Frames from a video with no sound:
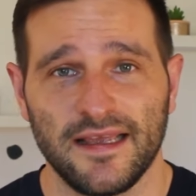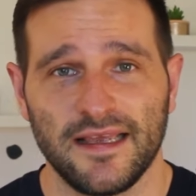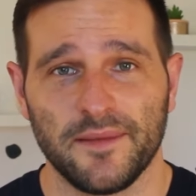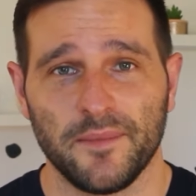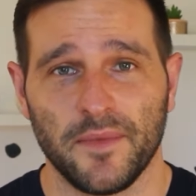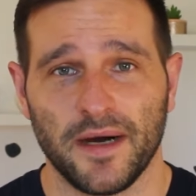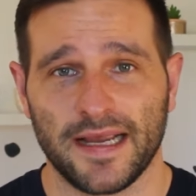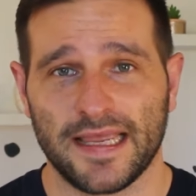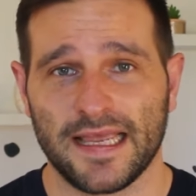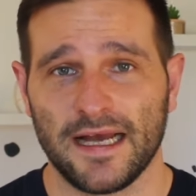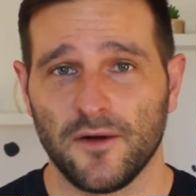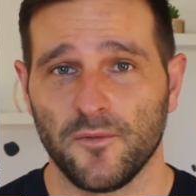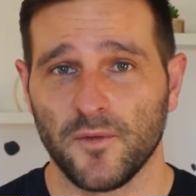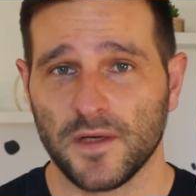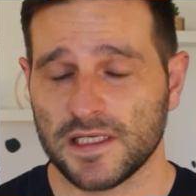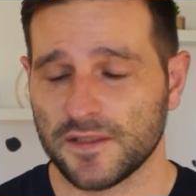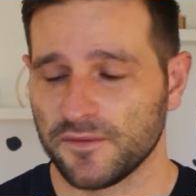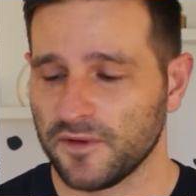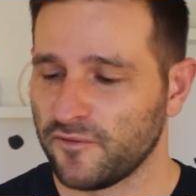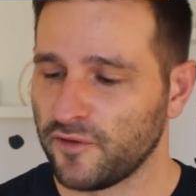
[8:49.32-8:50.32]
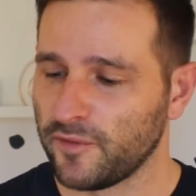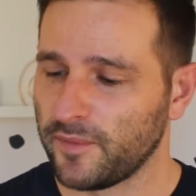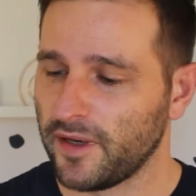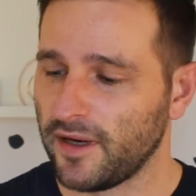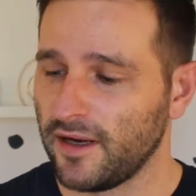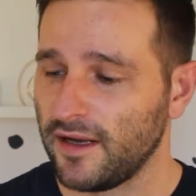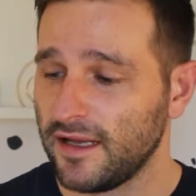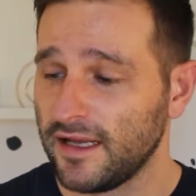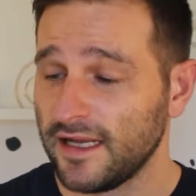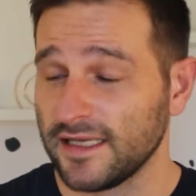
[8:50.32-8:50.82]
in my account whatsoever,
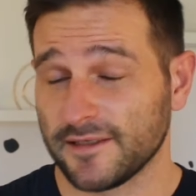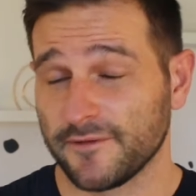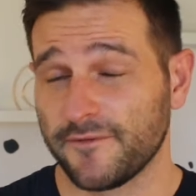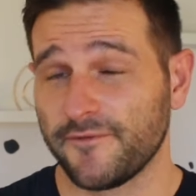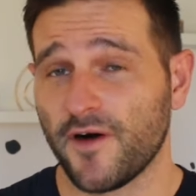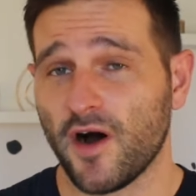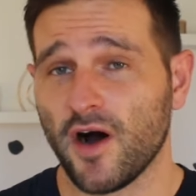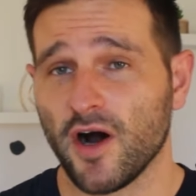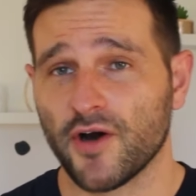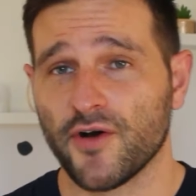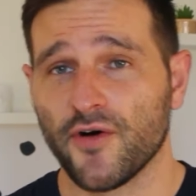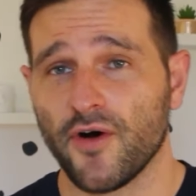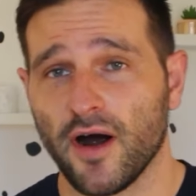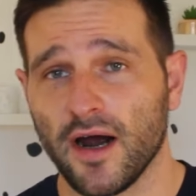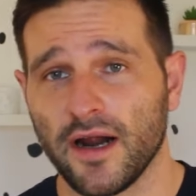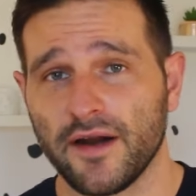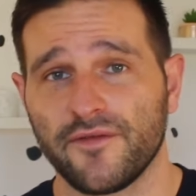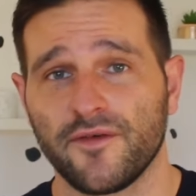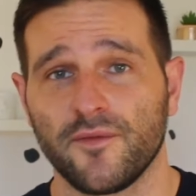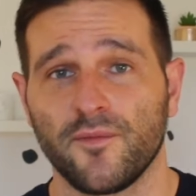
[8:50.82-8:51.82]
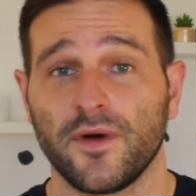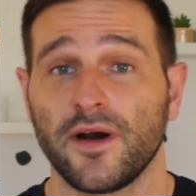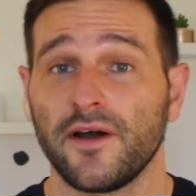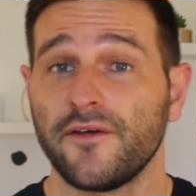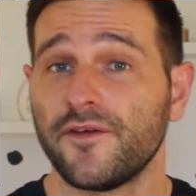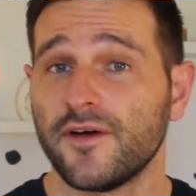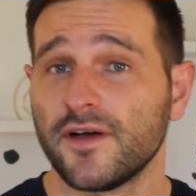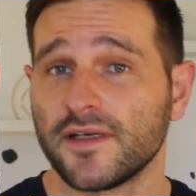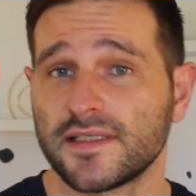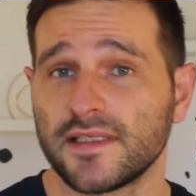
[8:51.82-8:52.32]
but it's a far cry from when I
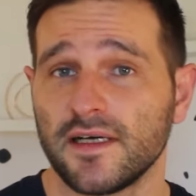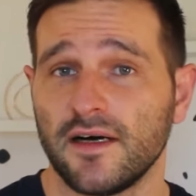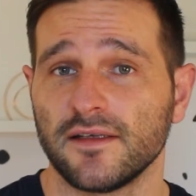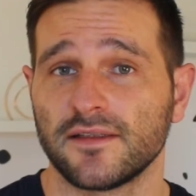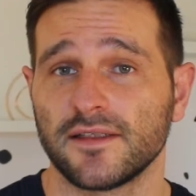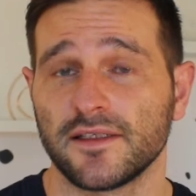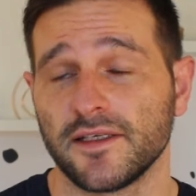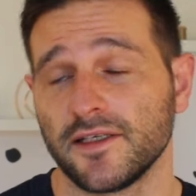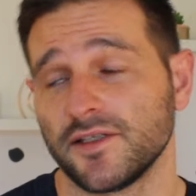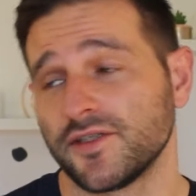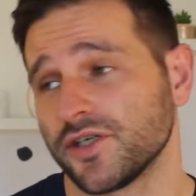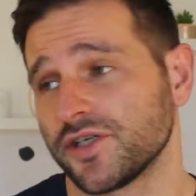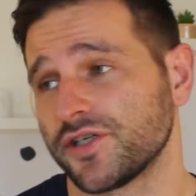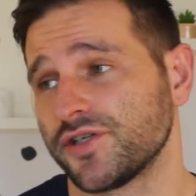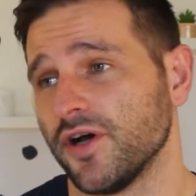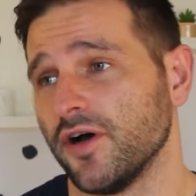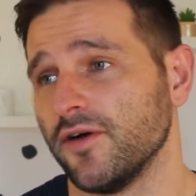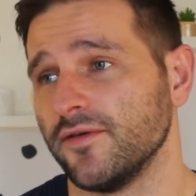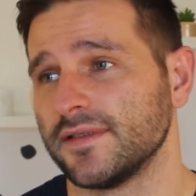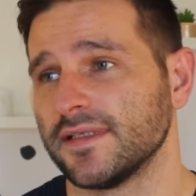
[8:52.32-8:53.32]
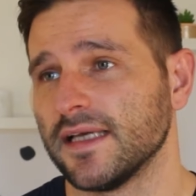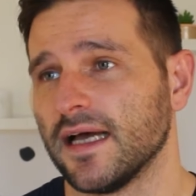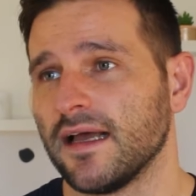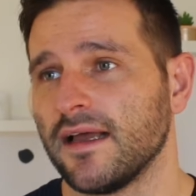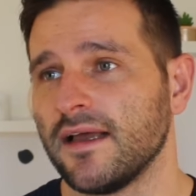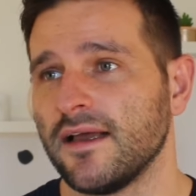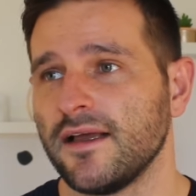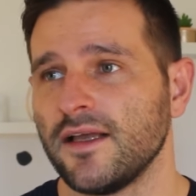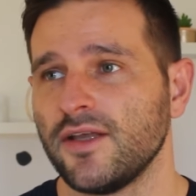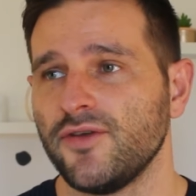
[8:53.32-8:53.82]
first started, and it just shows that
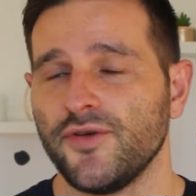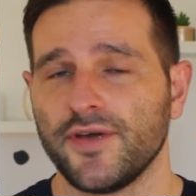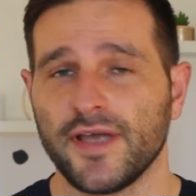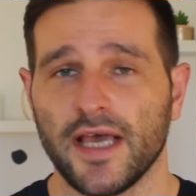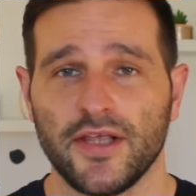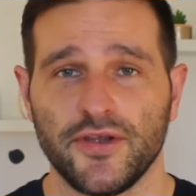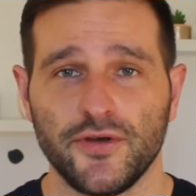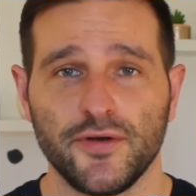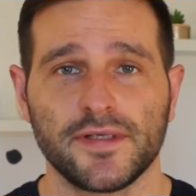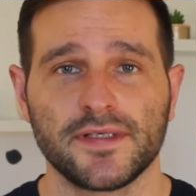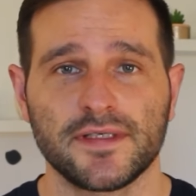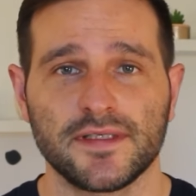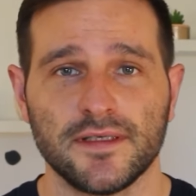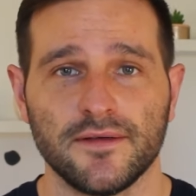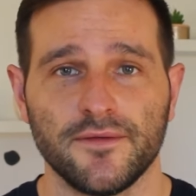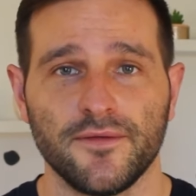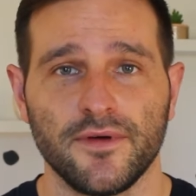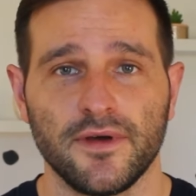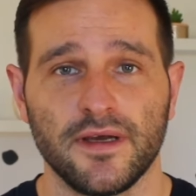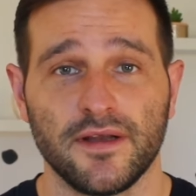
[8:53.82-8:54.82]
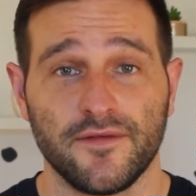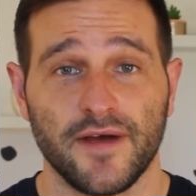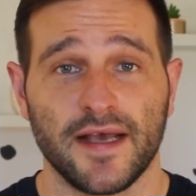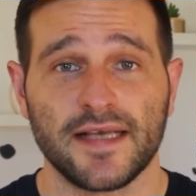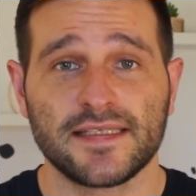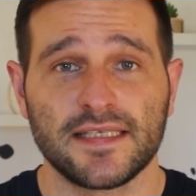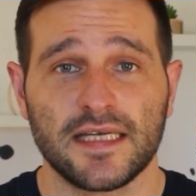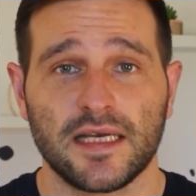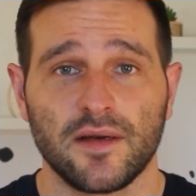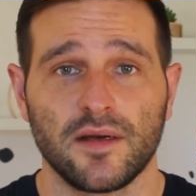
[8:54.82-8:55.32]
you get used to
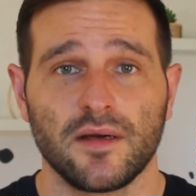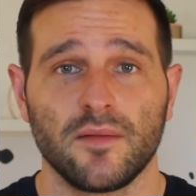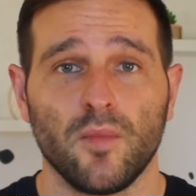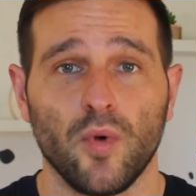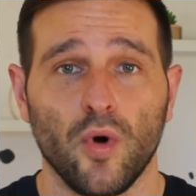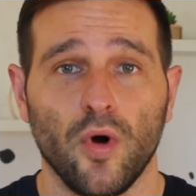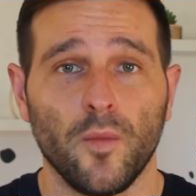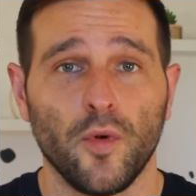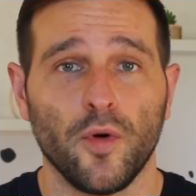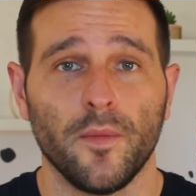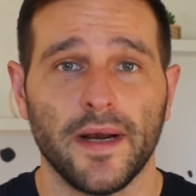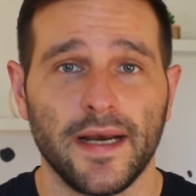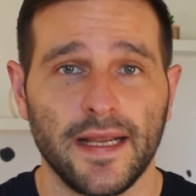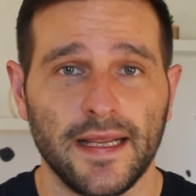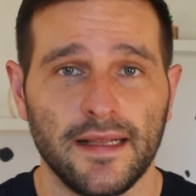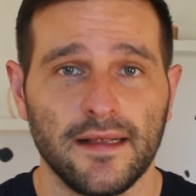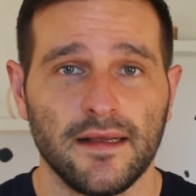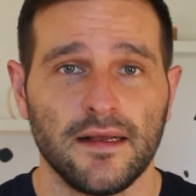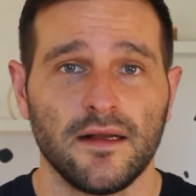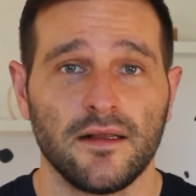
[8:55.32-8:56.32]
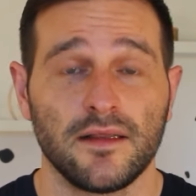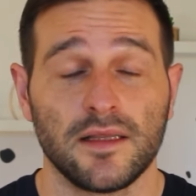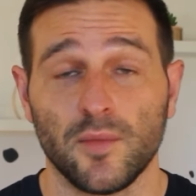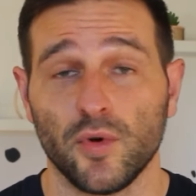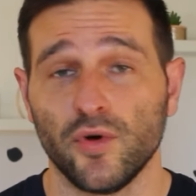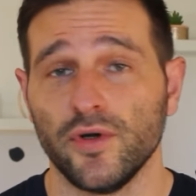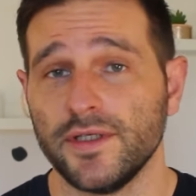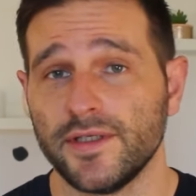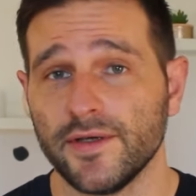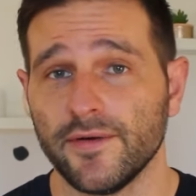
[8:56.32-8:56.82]
investing more and more money the
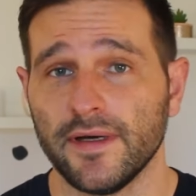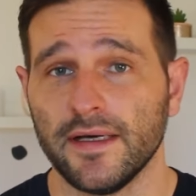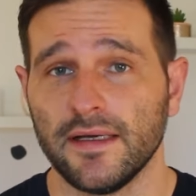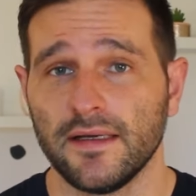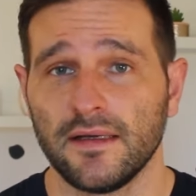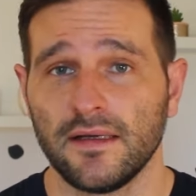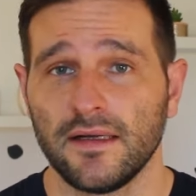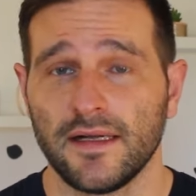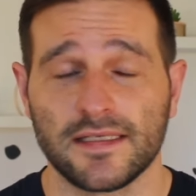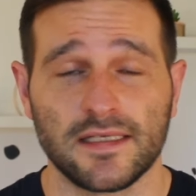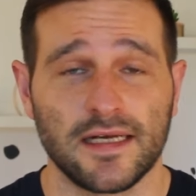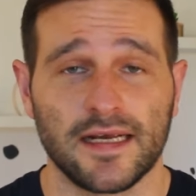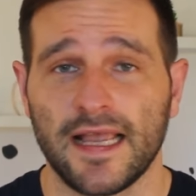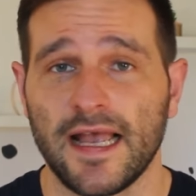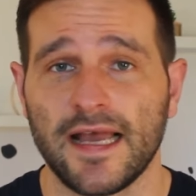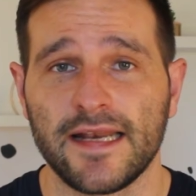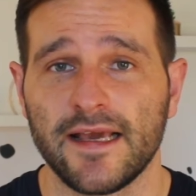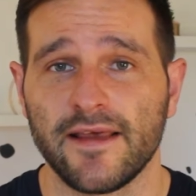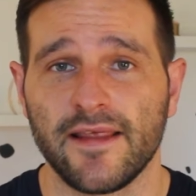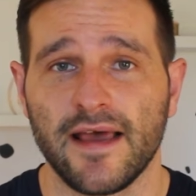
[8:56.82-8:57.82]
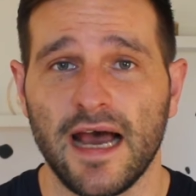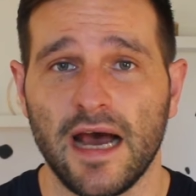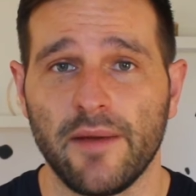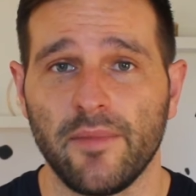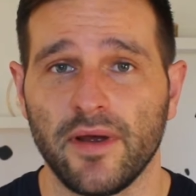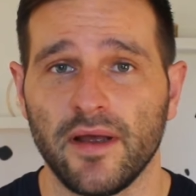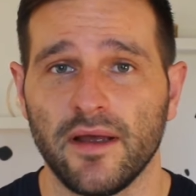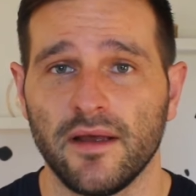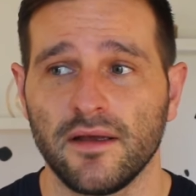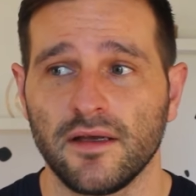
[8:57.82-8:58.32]
more you do it. It's like any other
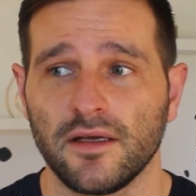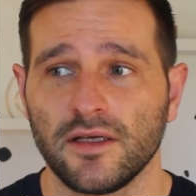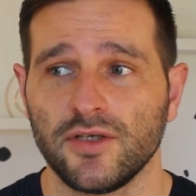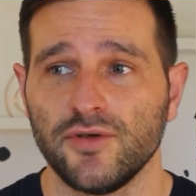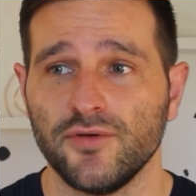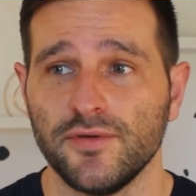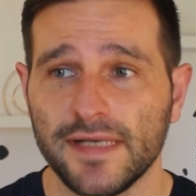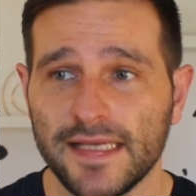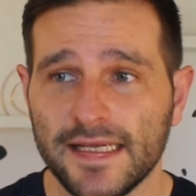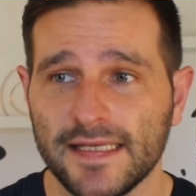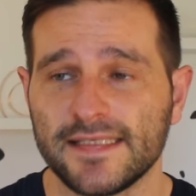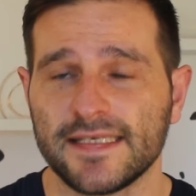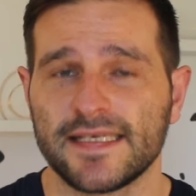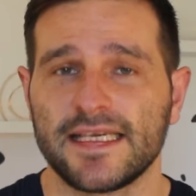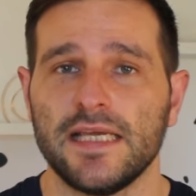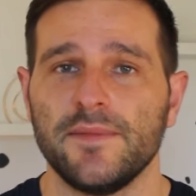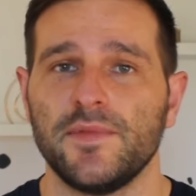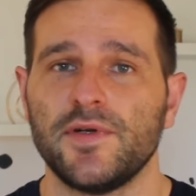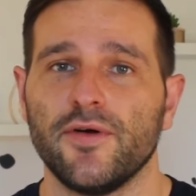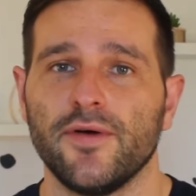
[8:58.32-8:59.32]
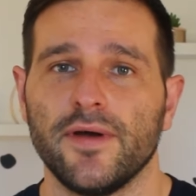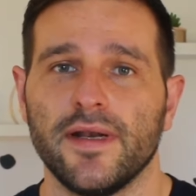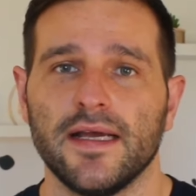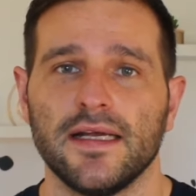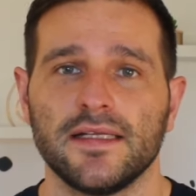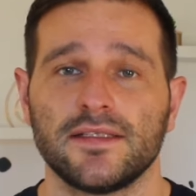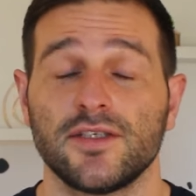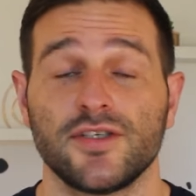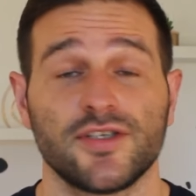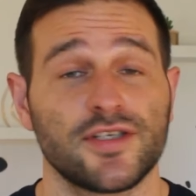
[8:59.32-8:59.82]
habit. You need to keep doing
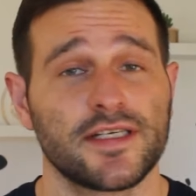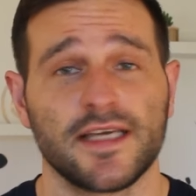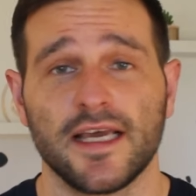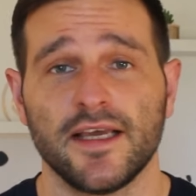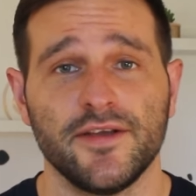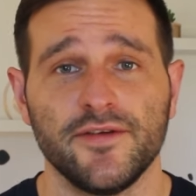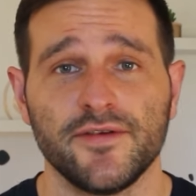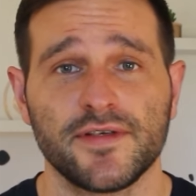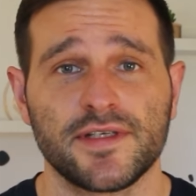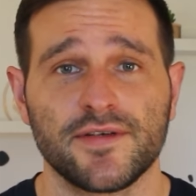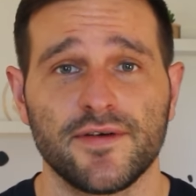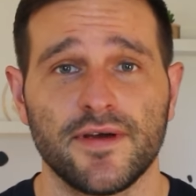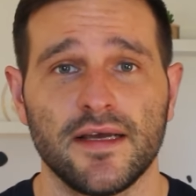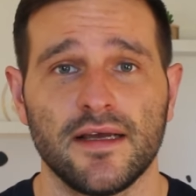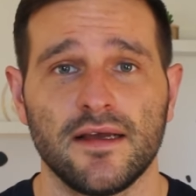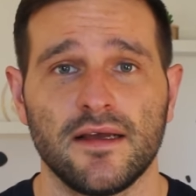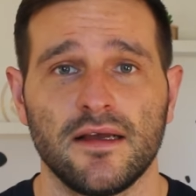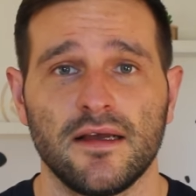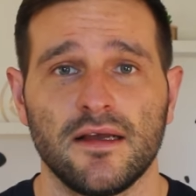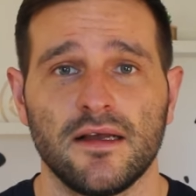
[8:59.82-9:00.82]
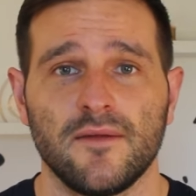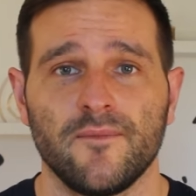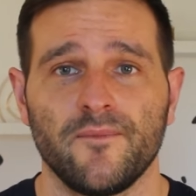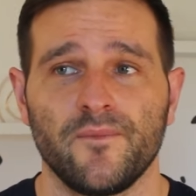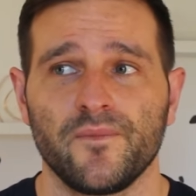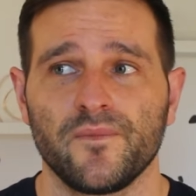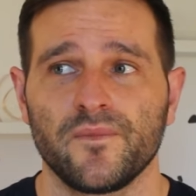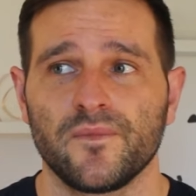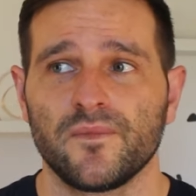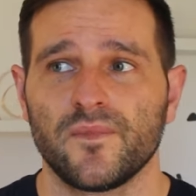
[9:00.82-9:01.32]
it to just get used to it,
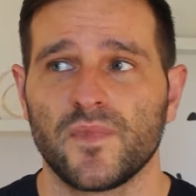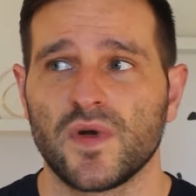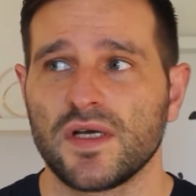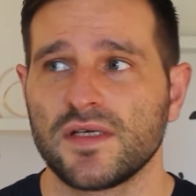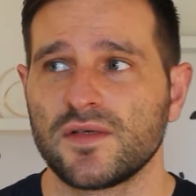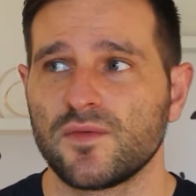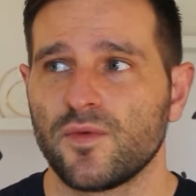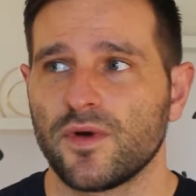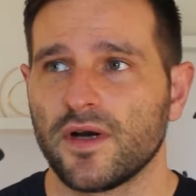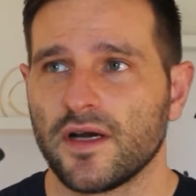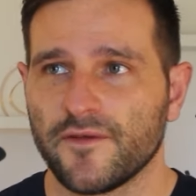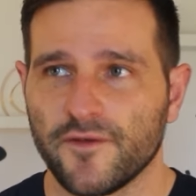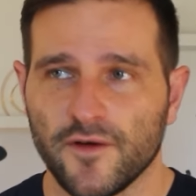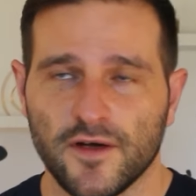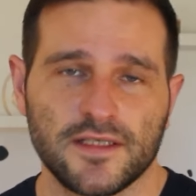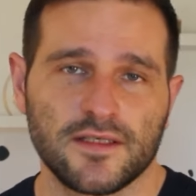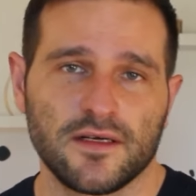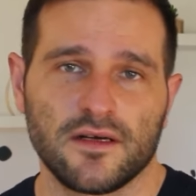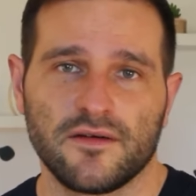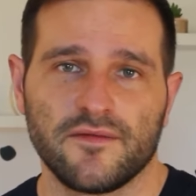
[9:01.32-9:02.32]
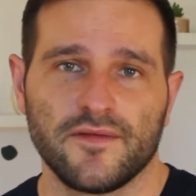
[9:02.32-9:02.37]
because when I first started